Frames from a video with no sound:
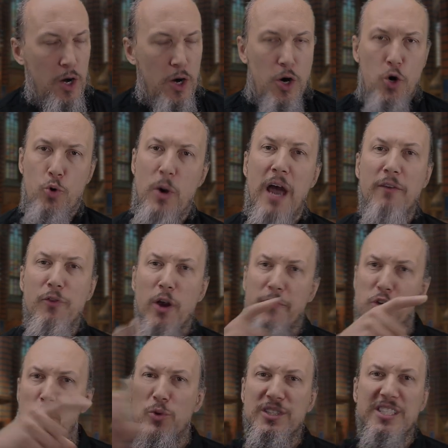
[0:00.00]
Whoever of
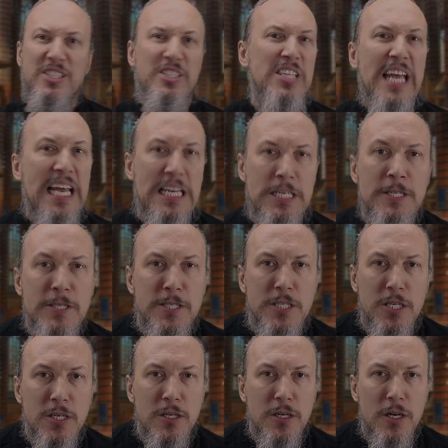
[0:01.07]
you
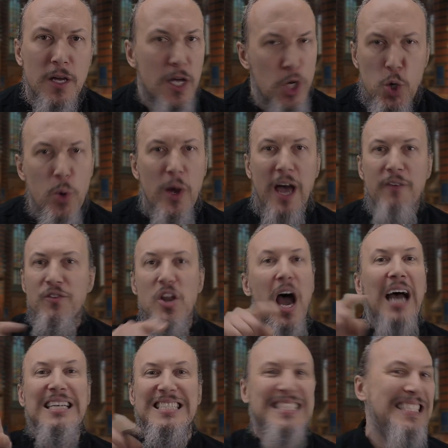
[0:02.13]
sins, you have
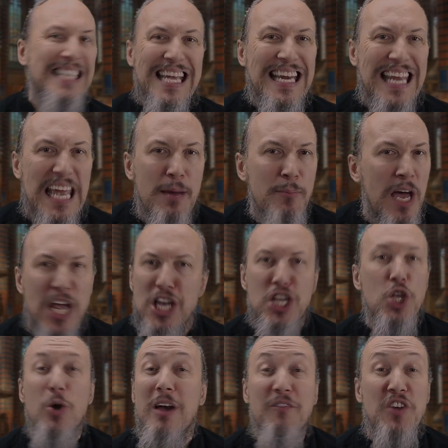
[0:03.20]
not seen him and
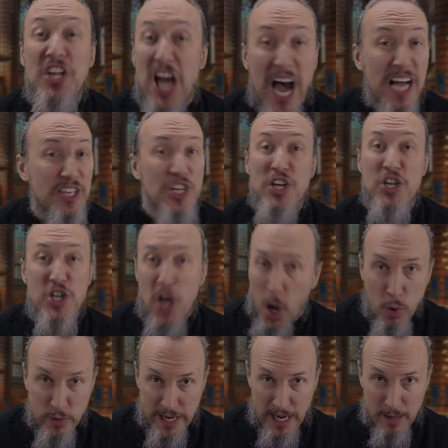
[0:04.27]
you have not
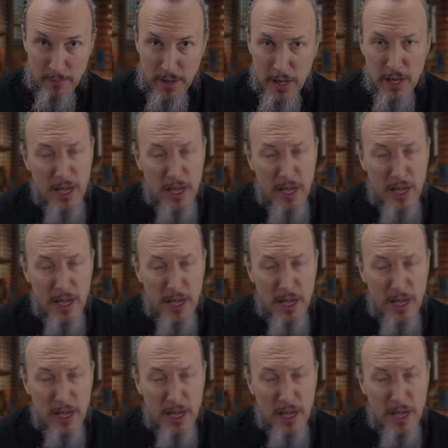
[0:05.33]
known him.